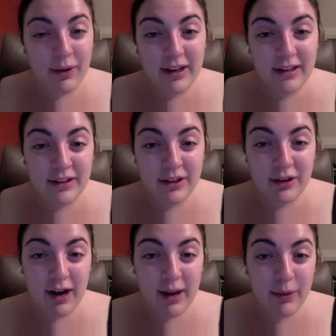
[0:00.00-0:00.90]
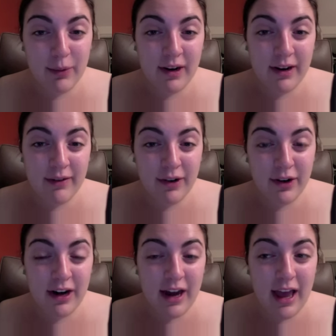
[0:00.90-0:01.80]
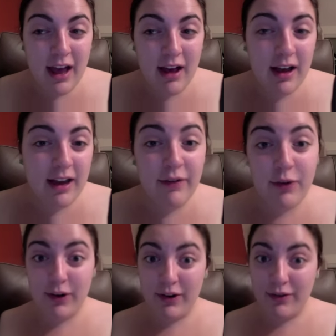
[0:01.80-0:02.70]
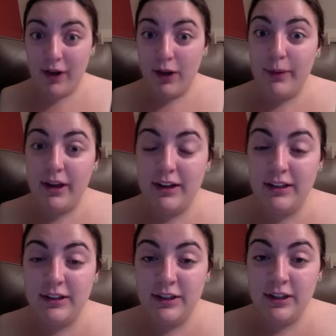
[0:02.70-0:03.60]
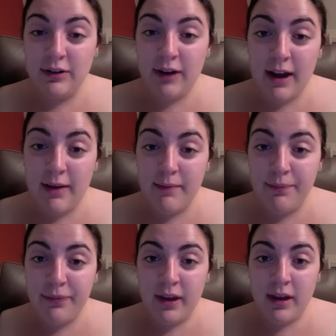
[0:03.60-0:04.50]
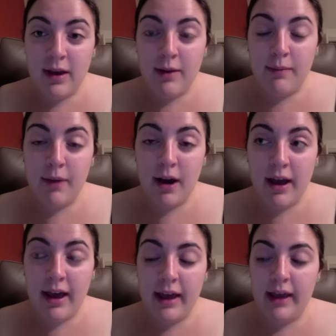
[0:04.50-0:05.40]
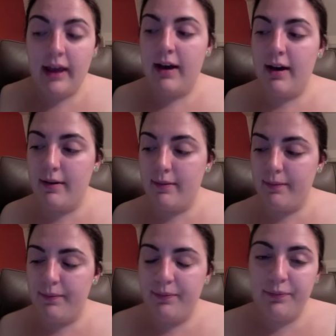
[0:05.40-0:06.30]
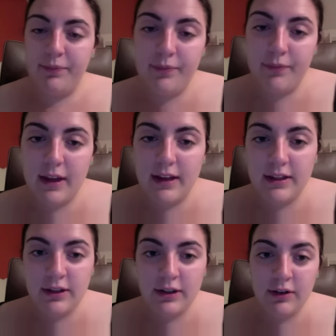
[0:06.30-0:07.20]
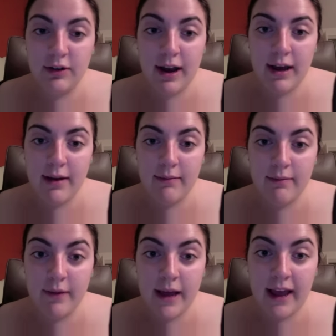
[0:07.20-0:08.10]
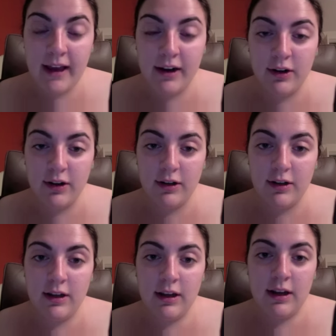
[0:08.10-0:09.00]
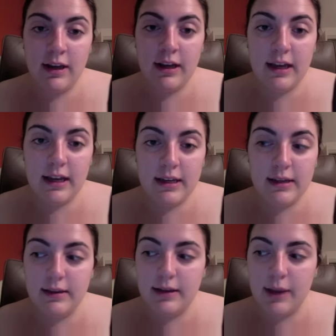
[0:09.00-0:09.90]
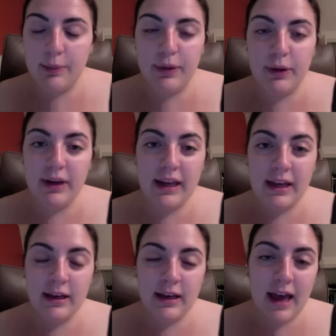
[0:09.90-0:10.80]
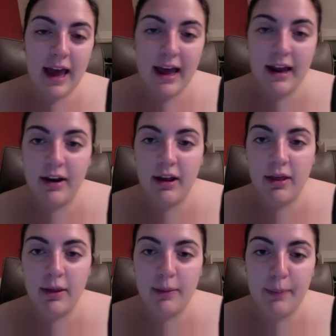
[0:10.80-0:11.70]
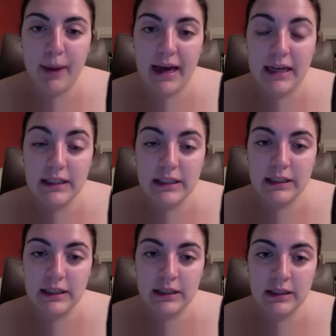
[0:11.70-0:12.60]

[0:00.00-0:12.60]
Instagram or whatever. If you want to follow me on Instagram, my Instagram handle is Beauty and the Bets,